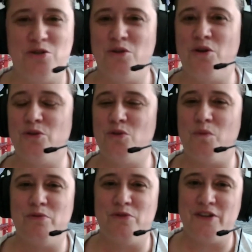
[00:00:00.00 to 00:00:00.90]
sure
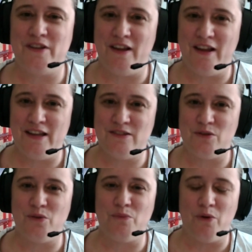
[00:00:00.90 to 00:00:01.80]
your book is
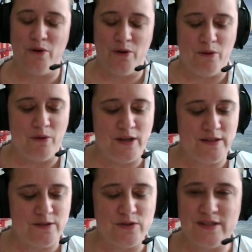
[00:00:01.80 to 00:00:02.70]

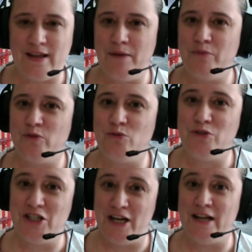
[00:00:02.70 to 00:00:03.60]
a step to
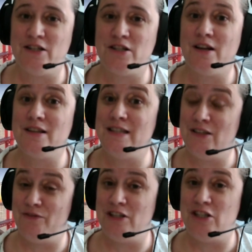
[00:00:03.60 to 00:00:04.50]
change
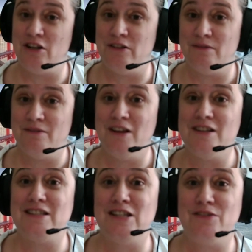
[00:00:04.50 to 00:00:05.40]
this vision.
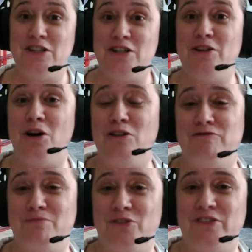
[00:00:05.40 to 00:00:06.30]
This vision
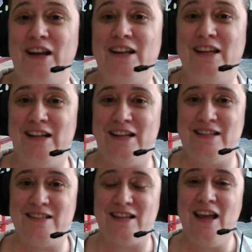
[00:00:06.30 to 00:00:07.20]
of mental
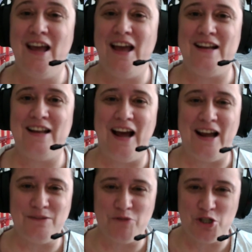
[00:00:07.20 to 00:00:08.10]
illness. And
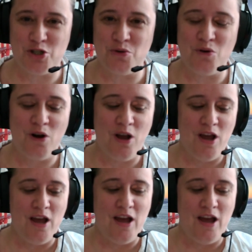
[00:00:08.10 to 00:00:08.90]
I'm sure